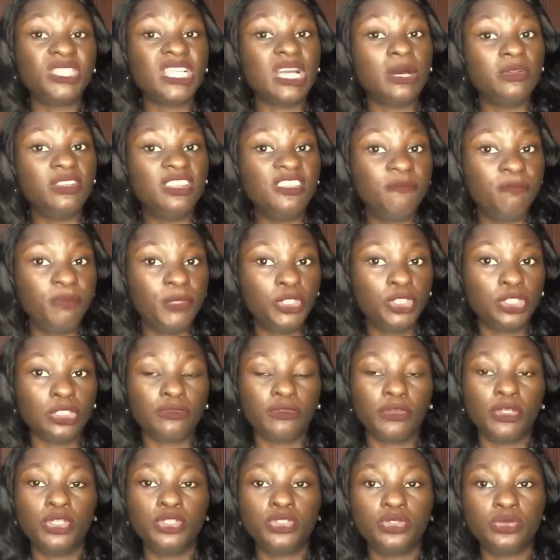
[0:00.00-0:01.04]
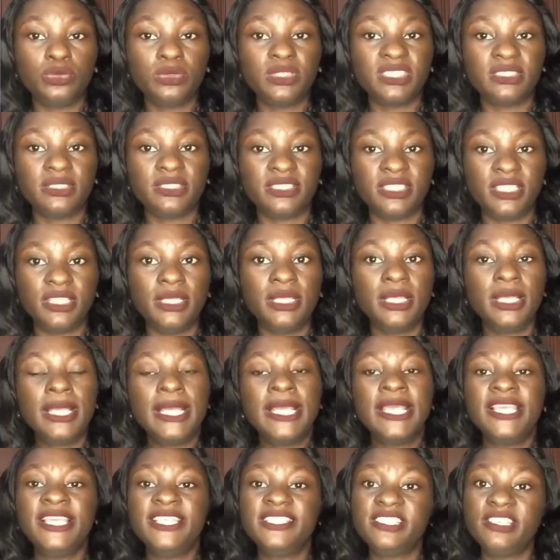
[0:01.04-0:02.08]
which I'll leave pictures for you to see.
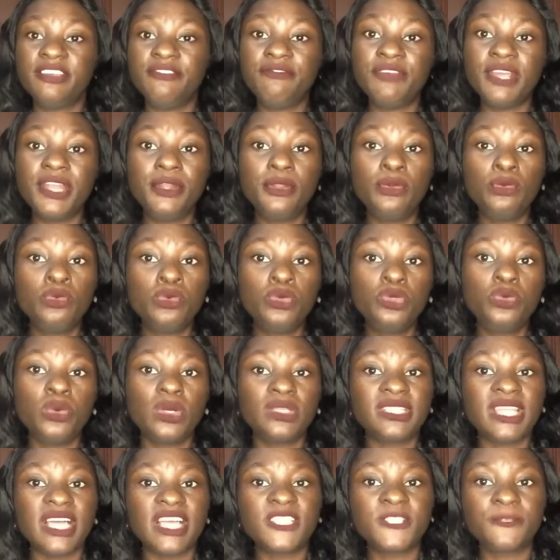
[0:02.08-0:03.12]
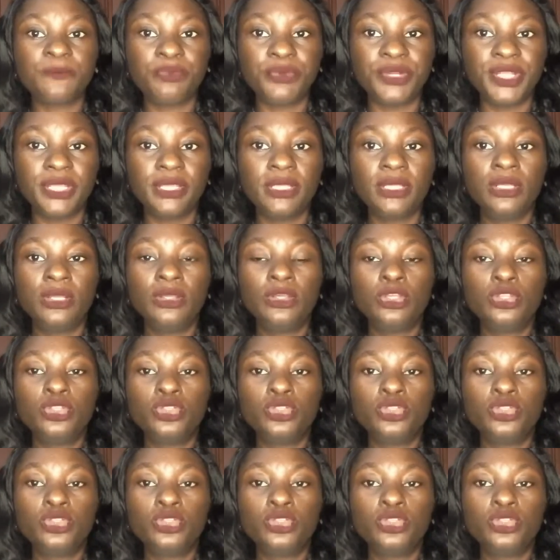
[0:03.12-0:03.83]
Is a very good water spray.